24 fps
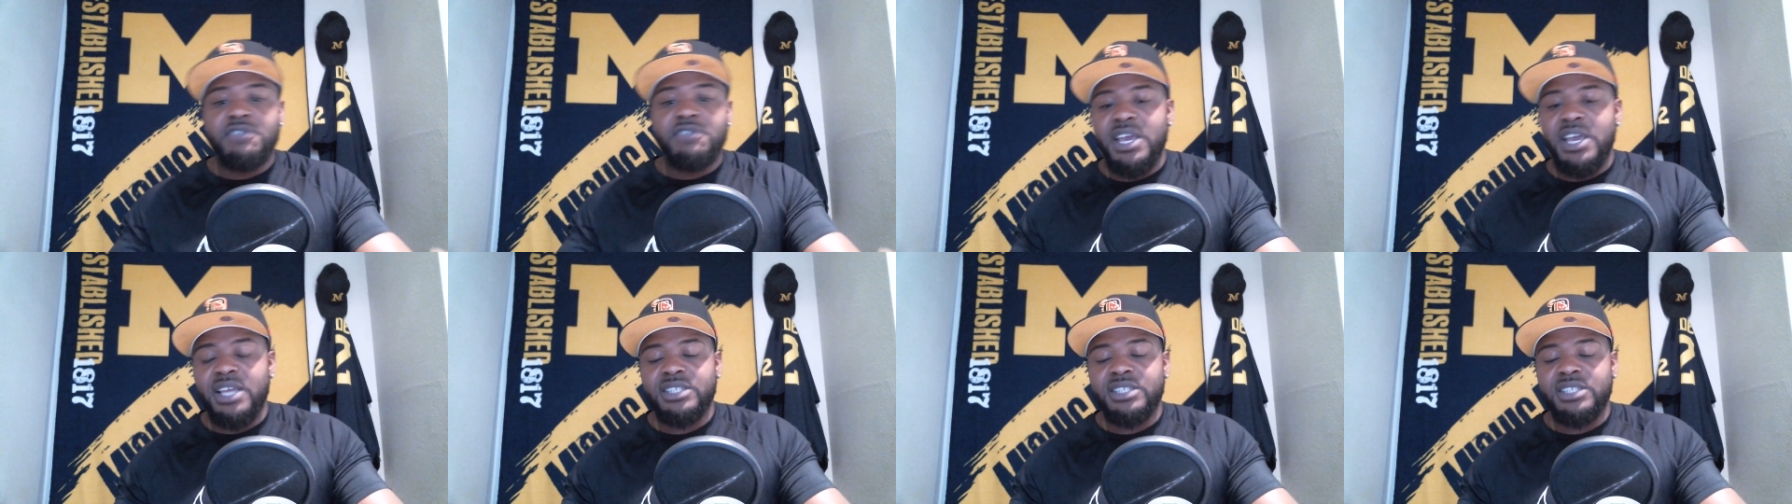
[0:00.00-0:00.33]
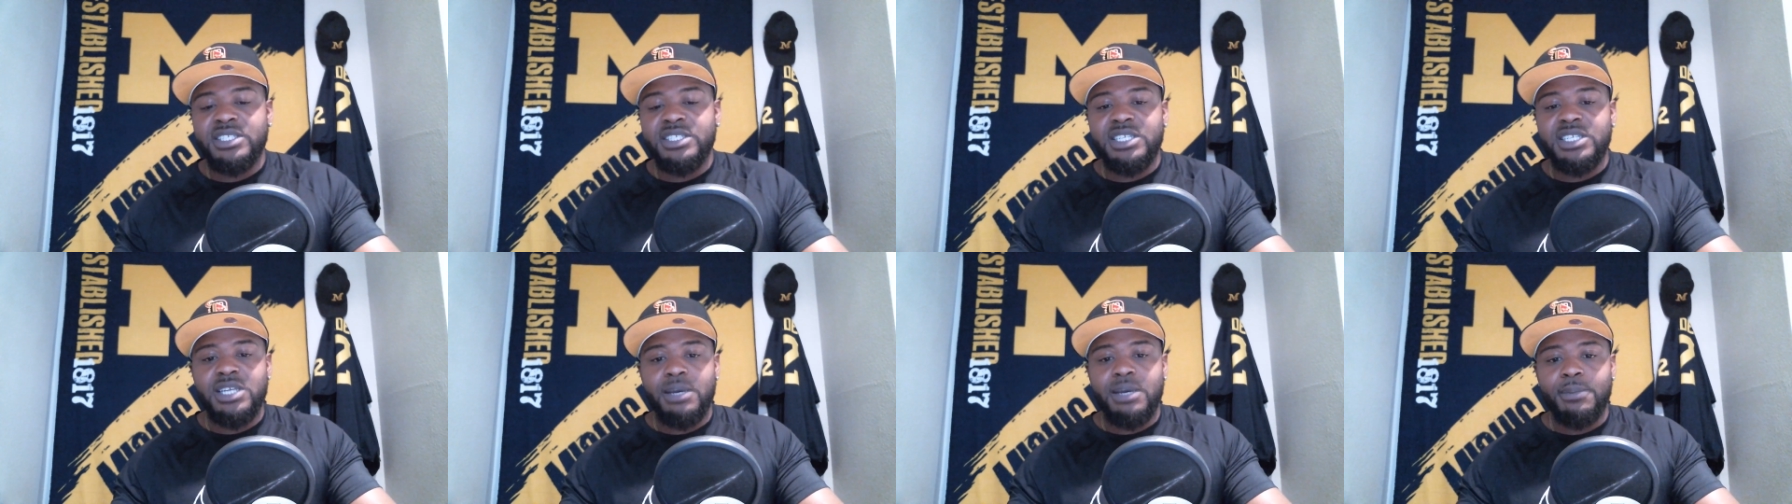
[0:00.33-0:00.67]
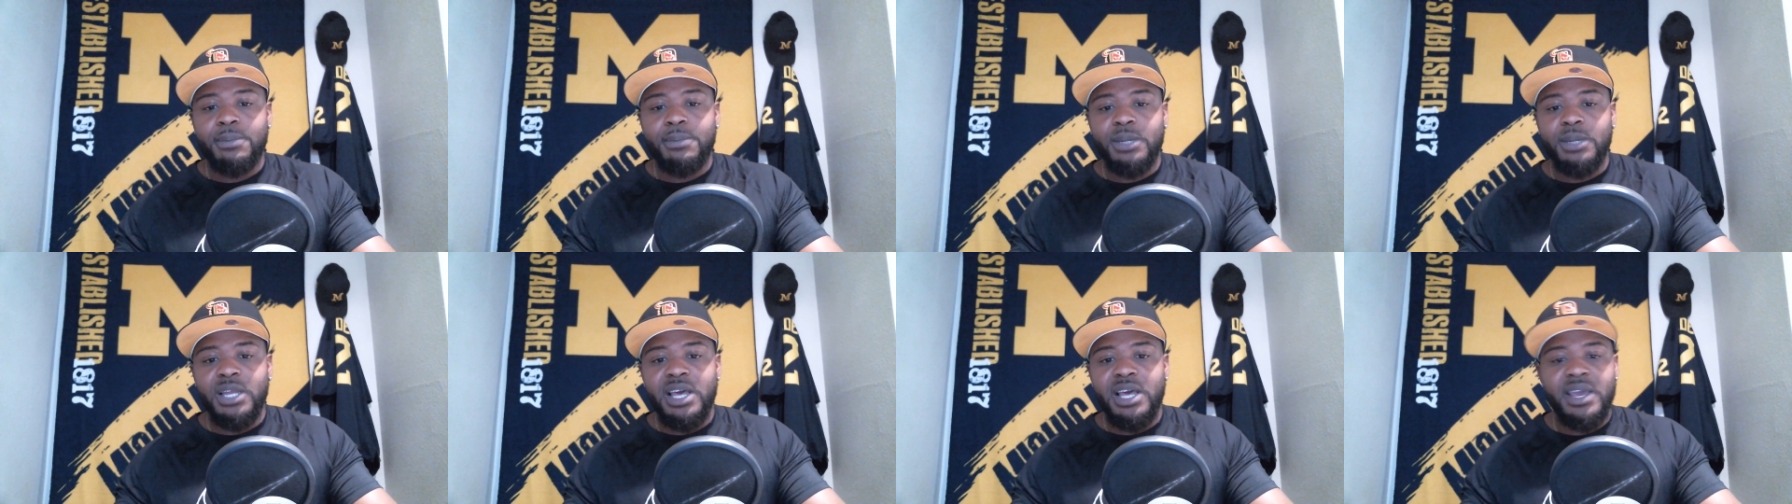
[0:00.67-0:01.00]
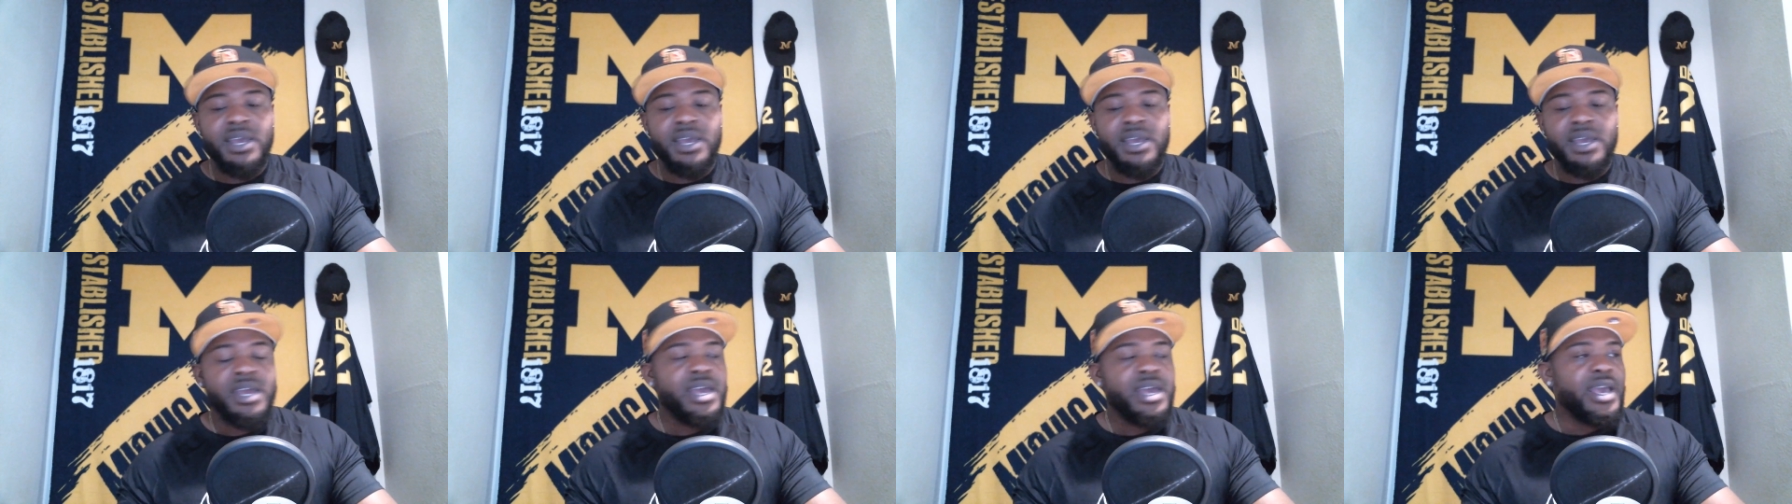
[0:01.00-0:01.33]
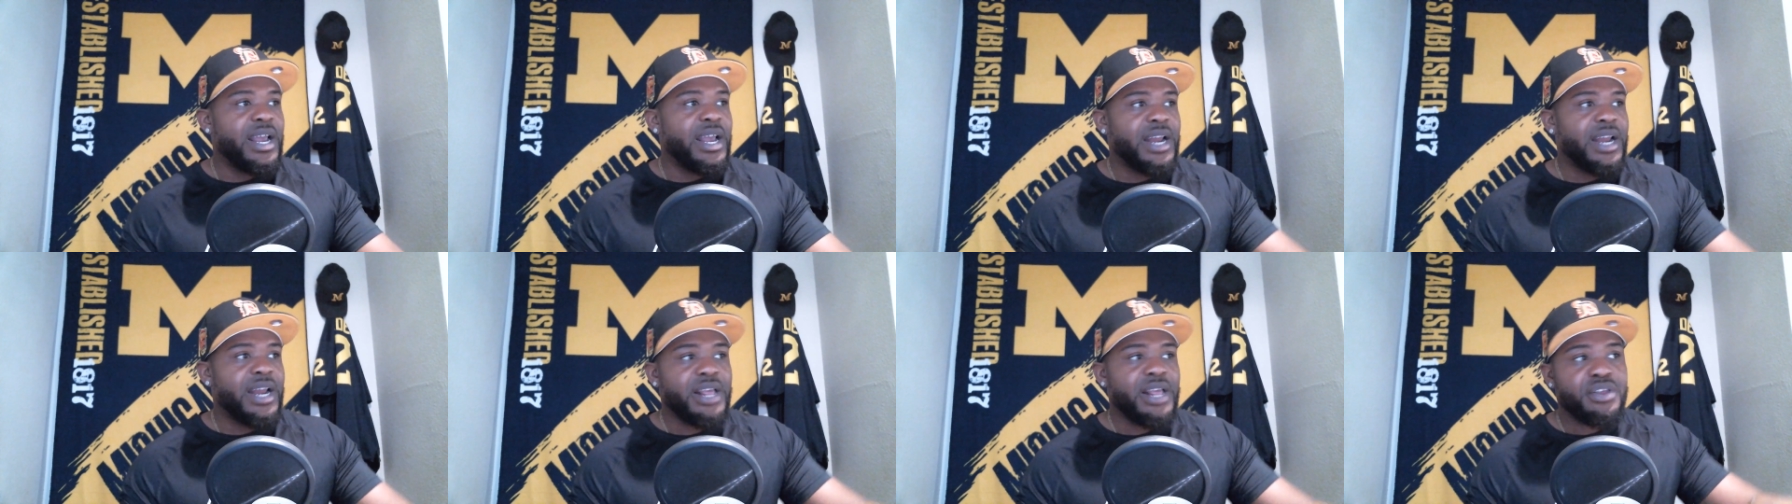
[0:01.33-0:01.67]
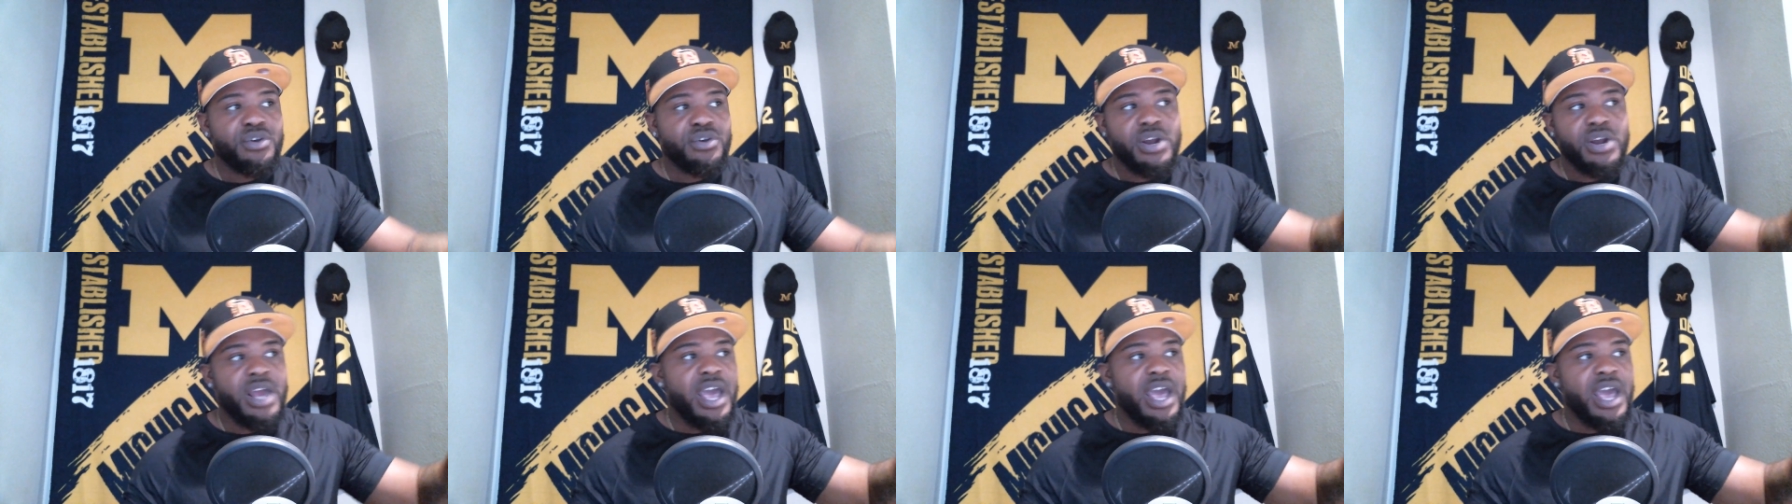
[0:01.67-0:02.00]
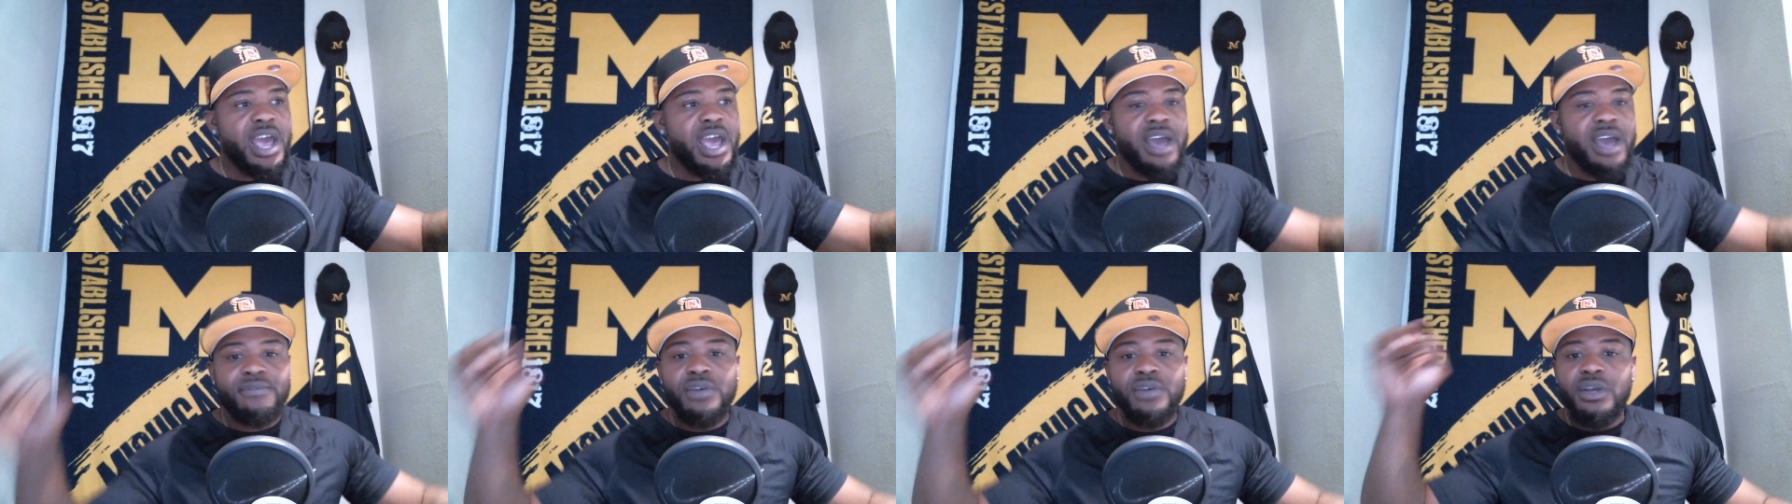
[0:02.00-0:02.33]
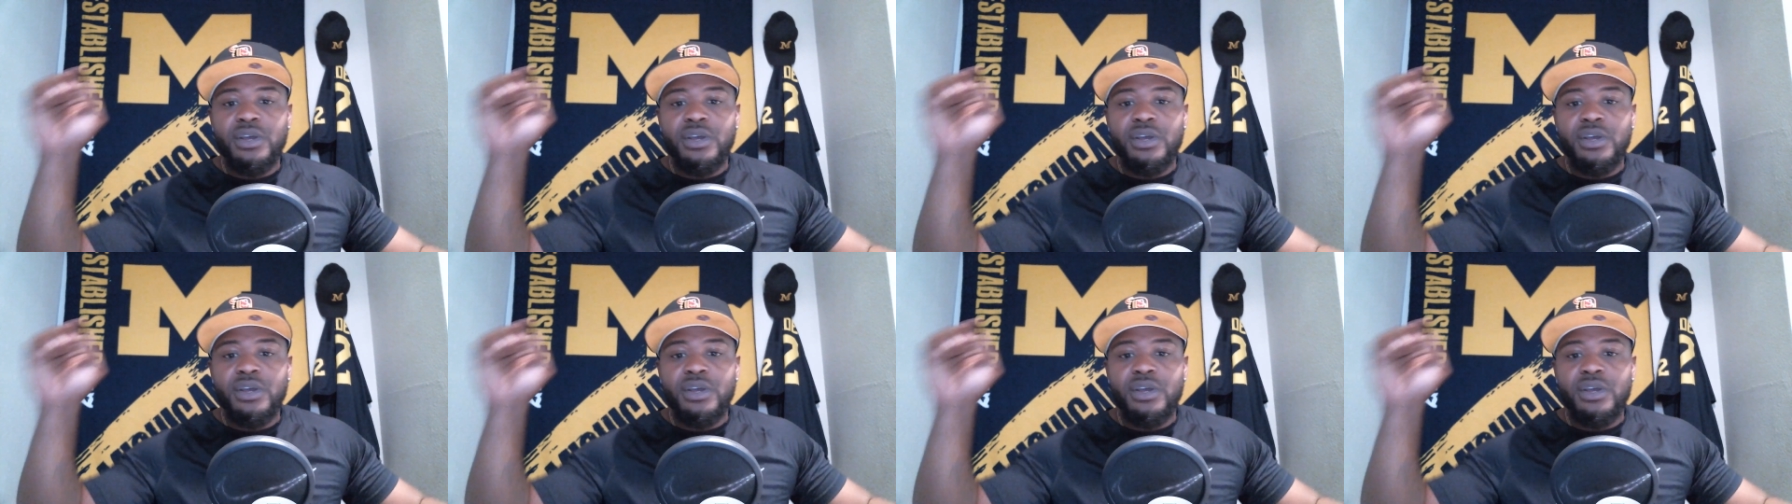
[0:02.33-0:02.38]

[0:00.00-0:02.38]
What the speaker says: NCAA, and you're gonna have